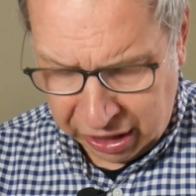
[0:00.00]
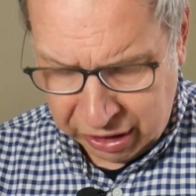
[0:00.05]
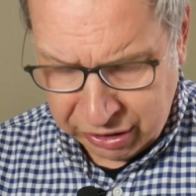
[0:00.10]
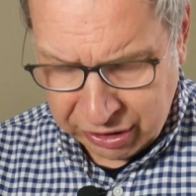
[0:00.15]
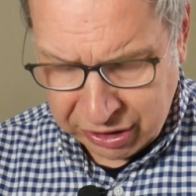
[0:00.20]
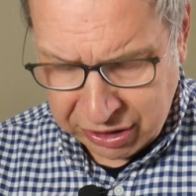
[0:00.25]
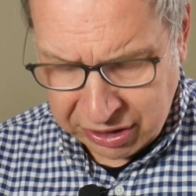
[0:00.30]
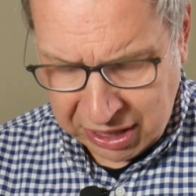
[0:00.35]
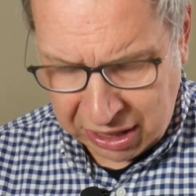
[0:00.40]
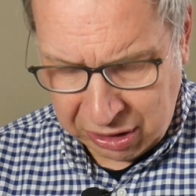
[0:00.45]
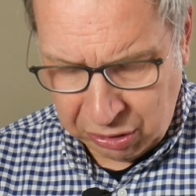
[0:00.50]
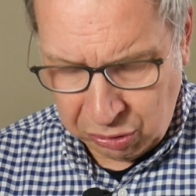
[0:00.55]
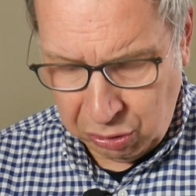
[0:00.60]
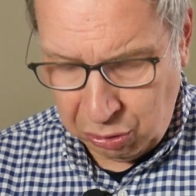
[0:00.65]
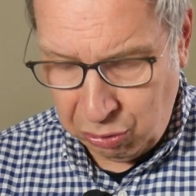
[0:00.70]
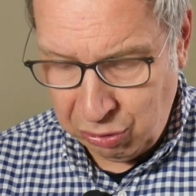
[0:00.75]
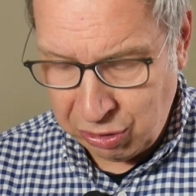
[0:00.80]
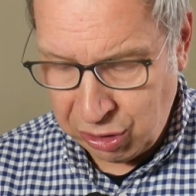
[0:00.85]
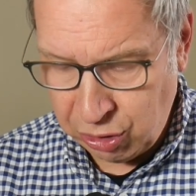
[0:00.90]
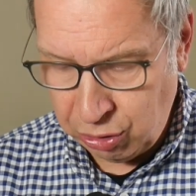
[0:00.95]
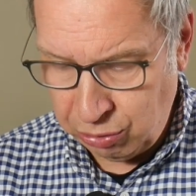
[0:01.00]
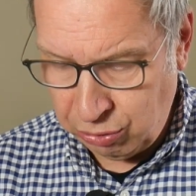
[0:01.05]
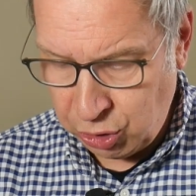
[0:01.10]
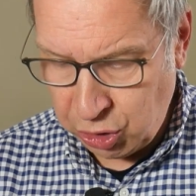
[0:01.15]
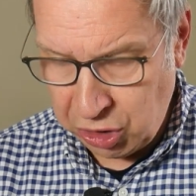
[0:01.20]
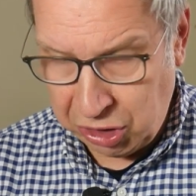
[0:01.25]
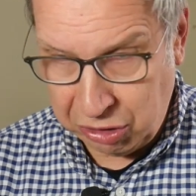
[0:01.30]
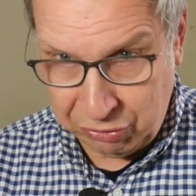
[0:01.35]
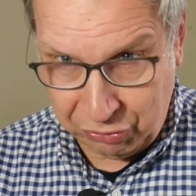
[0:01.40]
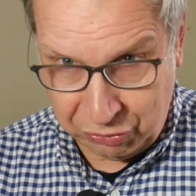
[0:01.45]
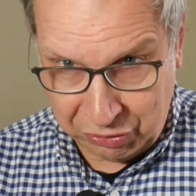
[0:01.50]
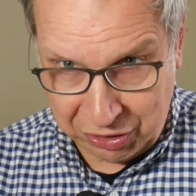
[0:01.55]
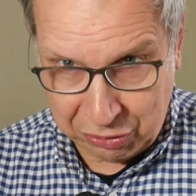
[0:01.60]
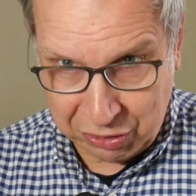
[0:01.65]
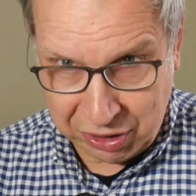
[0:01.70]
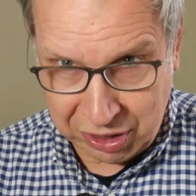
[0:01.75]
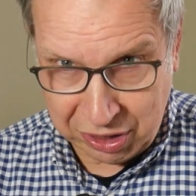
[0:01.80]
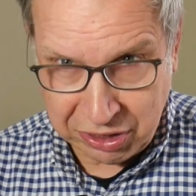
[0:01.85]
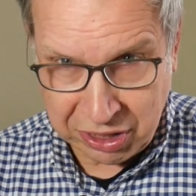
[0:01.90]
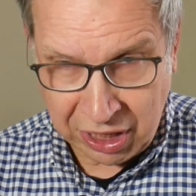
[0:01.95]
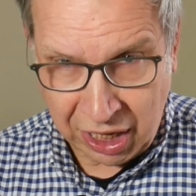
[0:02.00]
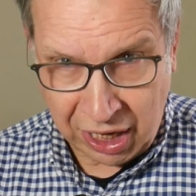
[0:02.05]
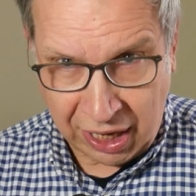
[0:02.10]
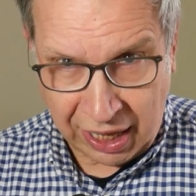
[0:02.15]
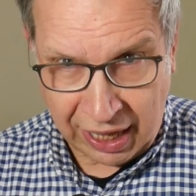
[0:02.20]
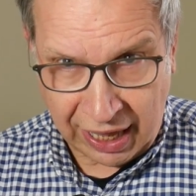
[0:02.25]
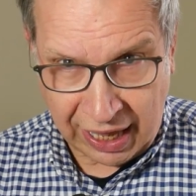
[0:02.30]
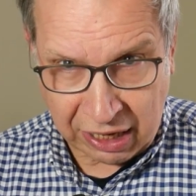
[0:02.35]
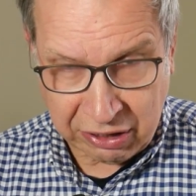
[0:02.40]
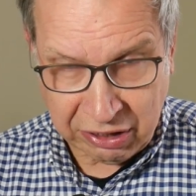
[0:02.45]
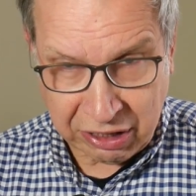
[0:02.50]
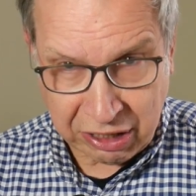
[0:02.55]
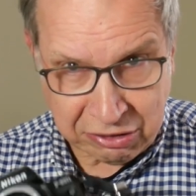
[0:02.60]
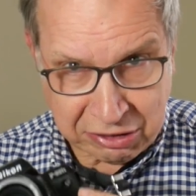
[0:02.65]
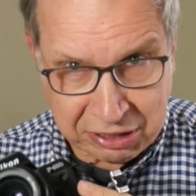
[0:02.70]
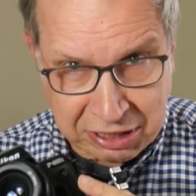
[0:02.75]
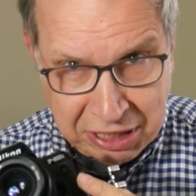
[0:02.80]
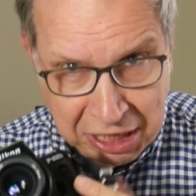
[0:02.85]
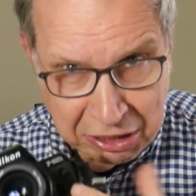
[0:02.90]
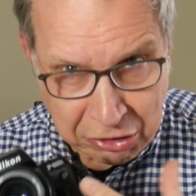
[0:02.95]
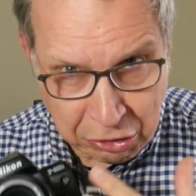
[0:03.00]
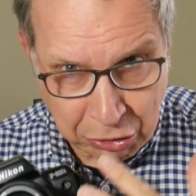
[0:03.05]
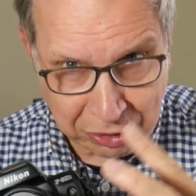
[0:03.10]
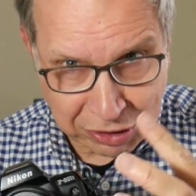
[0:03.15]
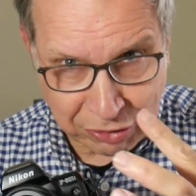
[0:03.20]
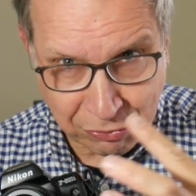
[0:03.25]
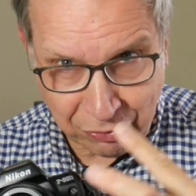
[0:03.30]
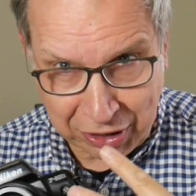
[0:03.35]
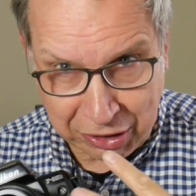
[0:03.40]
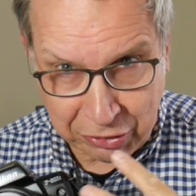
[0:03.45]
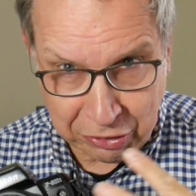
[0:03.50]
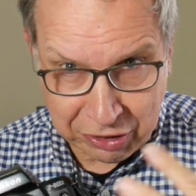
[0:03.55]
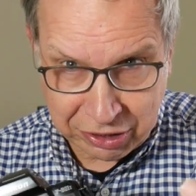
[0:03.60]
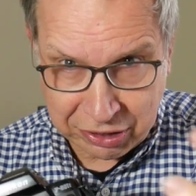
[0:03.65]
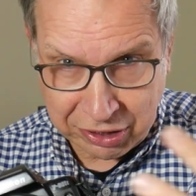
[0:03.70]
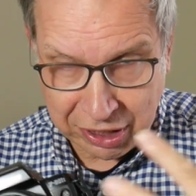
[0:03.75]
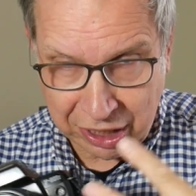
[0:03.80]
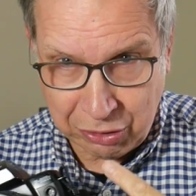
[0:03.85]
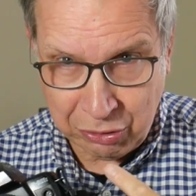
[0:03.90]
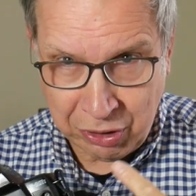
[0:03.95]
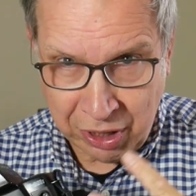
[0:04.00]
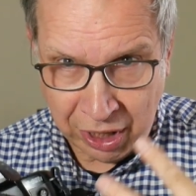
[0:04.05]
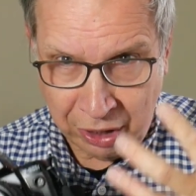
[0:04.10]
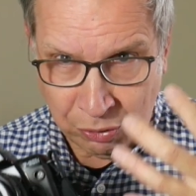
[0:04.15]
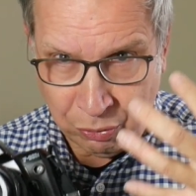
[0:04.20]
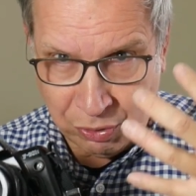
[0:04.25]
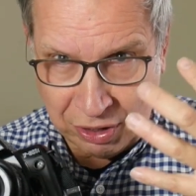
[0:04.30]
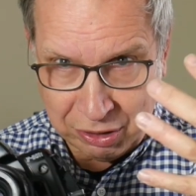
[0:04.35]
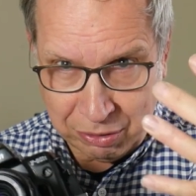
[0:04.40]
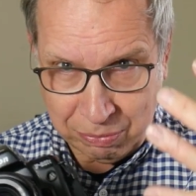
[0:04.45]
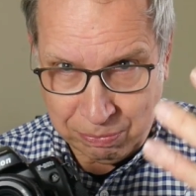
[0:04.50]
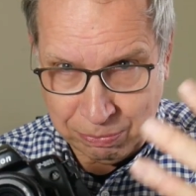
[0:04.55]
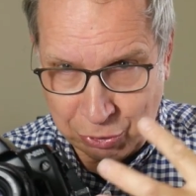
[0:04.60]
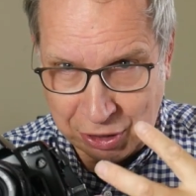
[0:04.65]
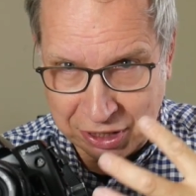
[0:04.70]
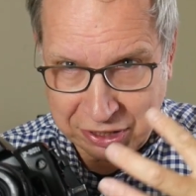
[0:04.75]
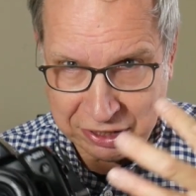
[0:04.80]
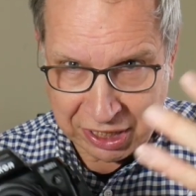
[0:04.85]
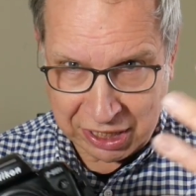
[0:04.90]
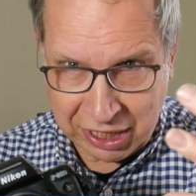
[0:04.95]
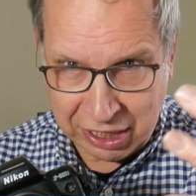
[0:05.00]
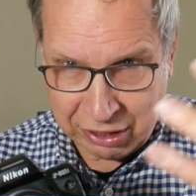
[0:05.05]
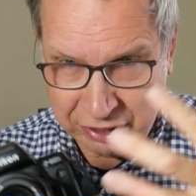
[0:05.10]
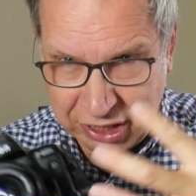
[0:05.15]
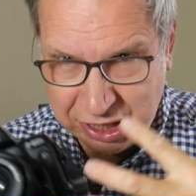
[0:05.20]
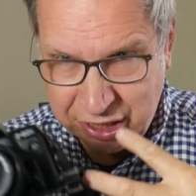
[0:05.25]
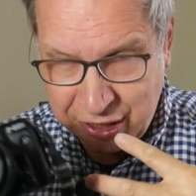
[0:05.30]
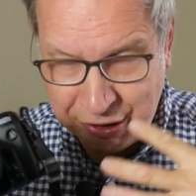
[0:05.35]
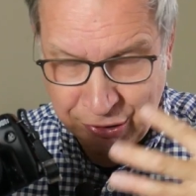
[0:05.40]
single shot focus and continuous focus, so when you're pressing it's